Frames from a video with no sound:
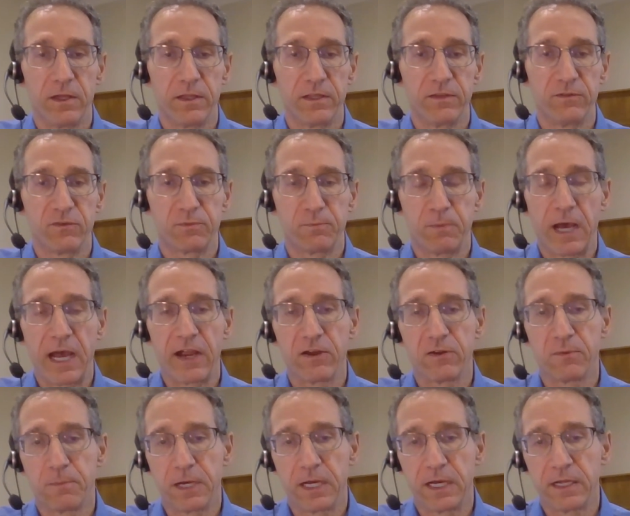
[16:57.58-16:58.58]

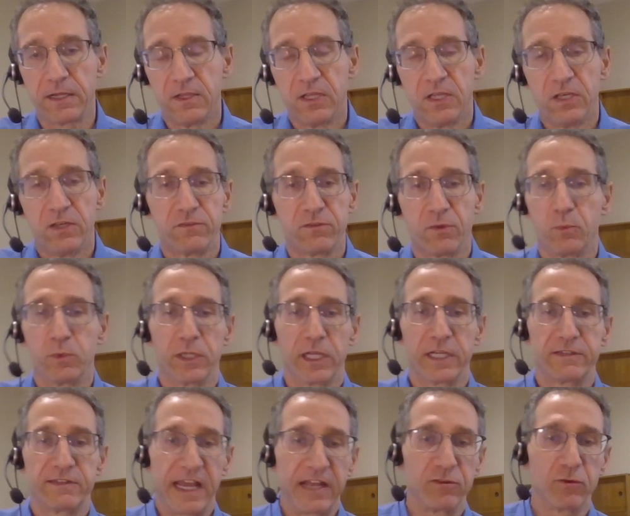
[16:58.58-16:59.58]
inspired by someone
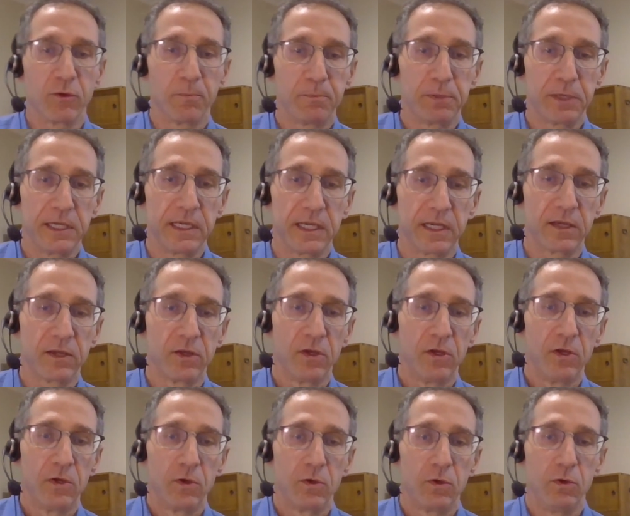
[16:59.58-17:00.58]
like Daniel Pink,
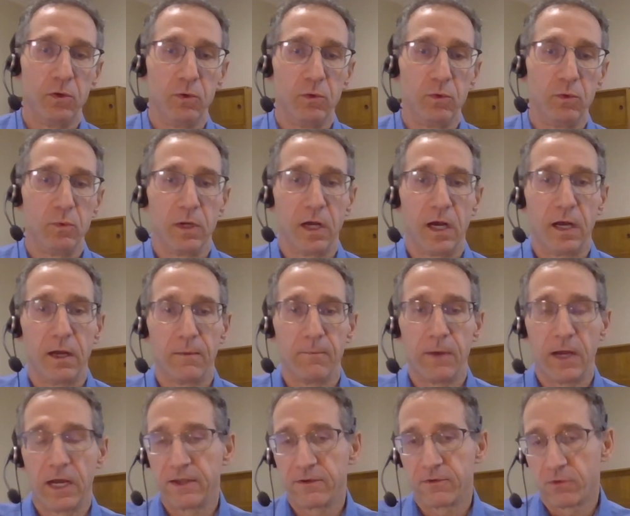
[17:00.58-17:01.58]
who
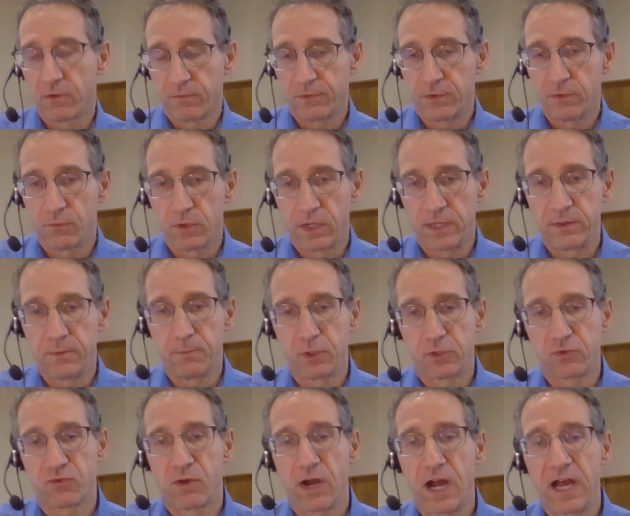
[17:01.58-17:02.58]
I don't know if you've read the
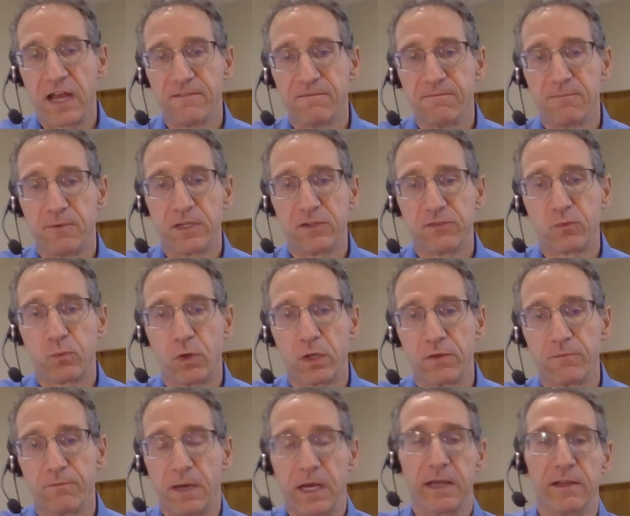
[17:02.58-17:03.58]
book Drive, but it's
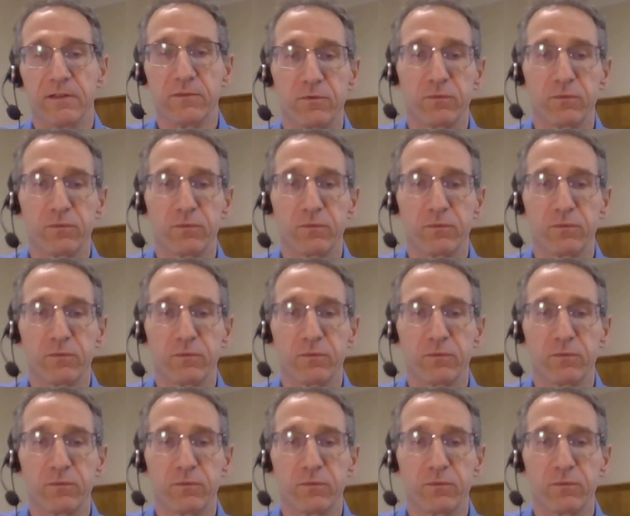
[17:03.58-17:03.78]
one of my